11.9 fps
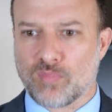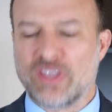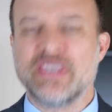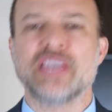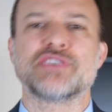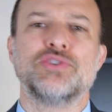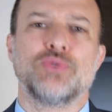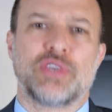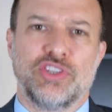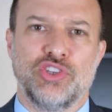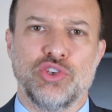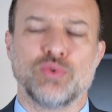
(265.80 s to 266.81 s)
yes, you
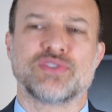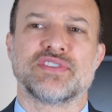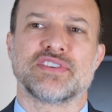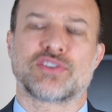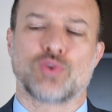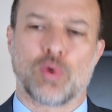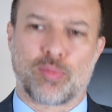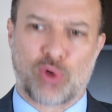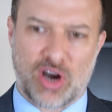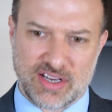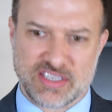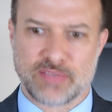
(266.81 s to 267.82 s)
can use this to
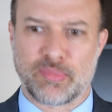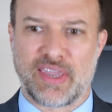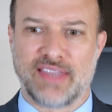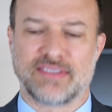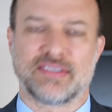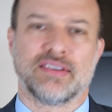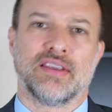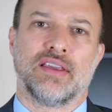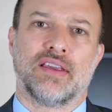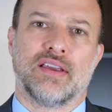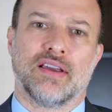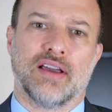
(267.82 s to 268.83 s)
approximate
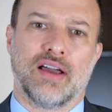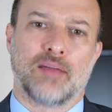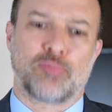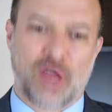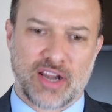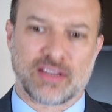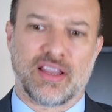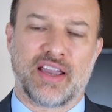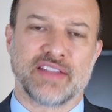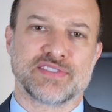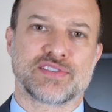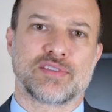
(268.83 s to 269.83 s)
product
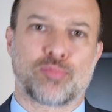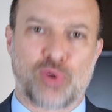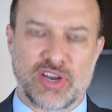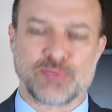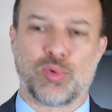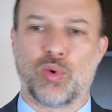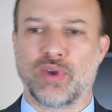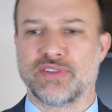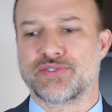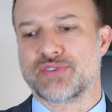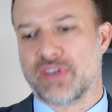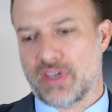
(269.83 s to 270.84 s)
lines, price
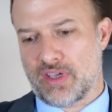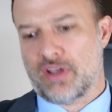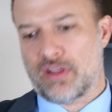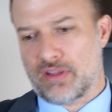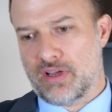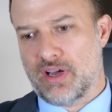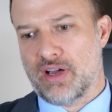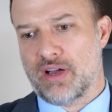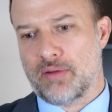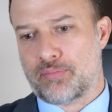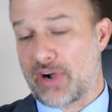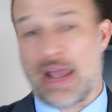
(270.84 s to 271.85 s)
points.
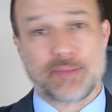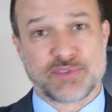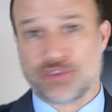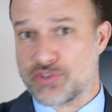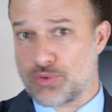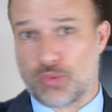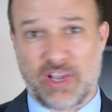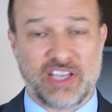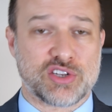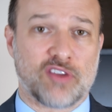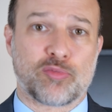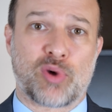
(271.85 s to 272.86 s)
Perhaps there's a
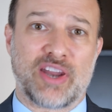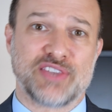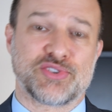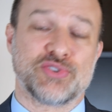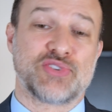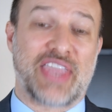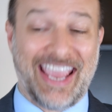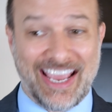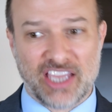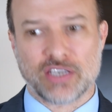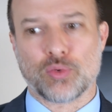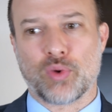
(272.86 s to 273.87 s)
range of prices
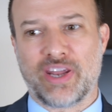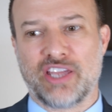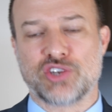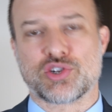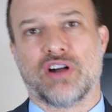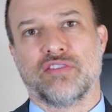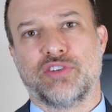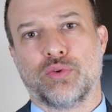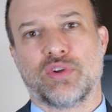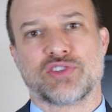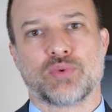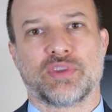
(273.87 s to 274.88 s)
and a range of
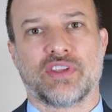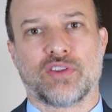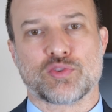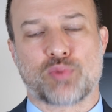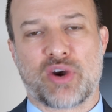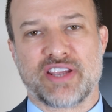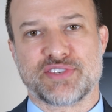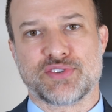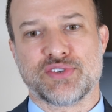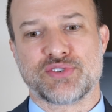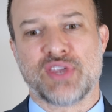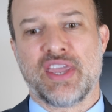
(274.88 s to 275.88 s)
units within those
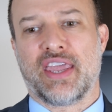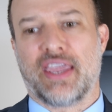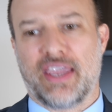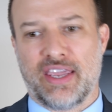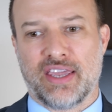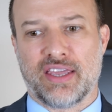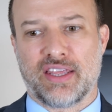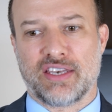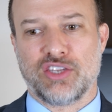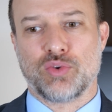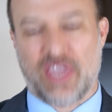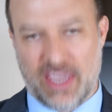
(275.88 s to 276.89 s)
prices,
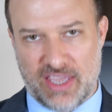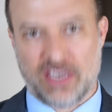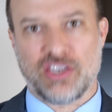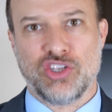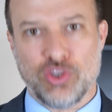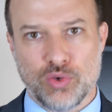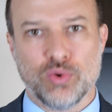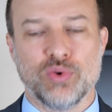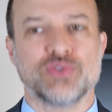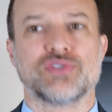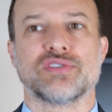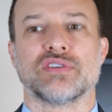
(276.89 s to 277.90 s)
and you can
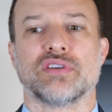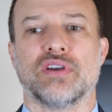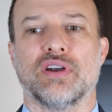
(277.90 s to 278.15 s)
use